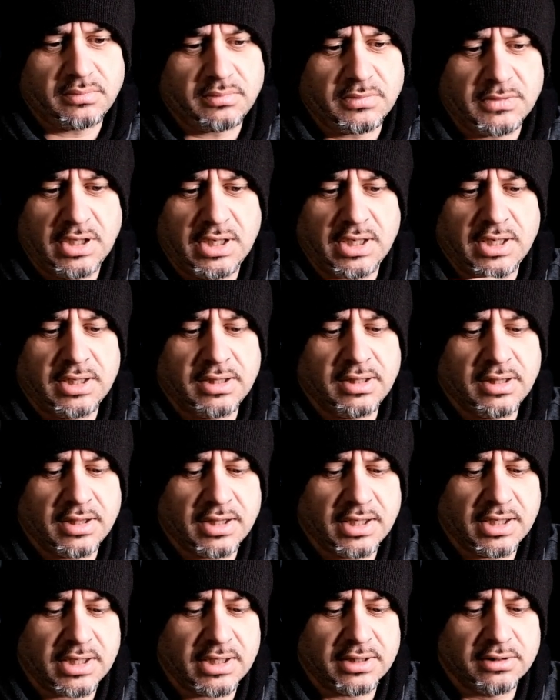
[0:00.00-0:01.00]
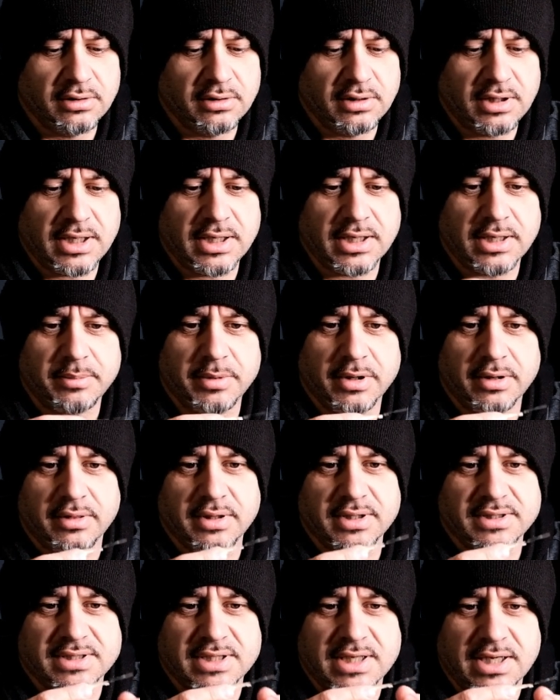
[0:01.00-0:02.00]
Another thing I don't like about
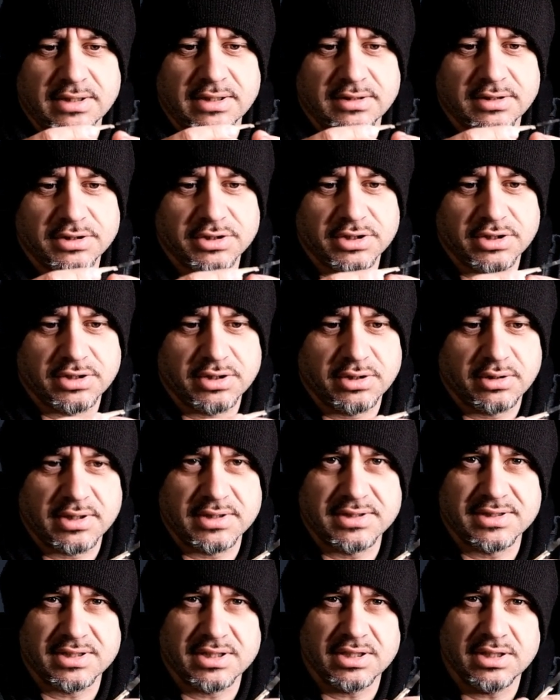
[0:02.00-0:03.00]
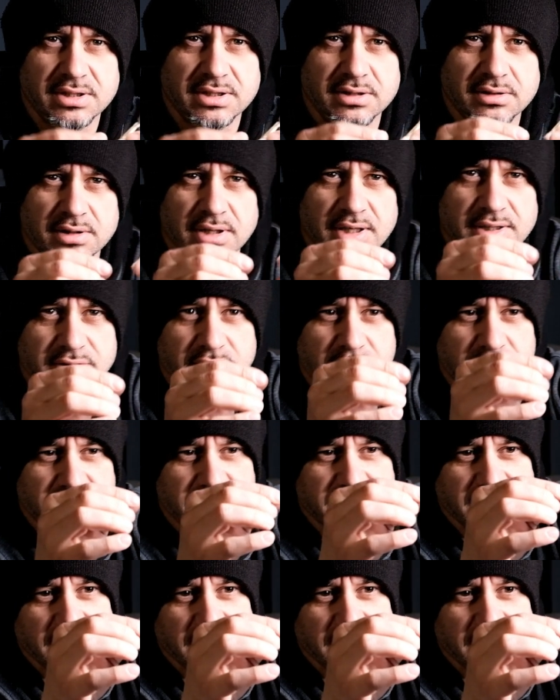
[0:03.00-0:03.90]
this cartridge is, you can see, as you can see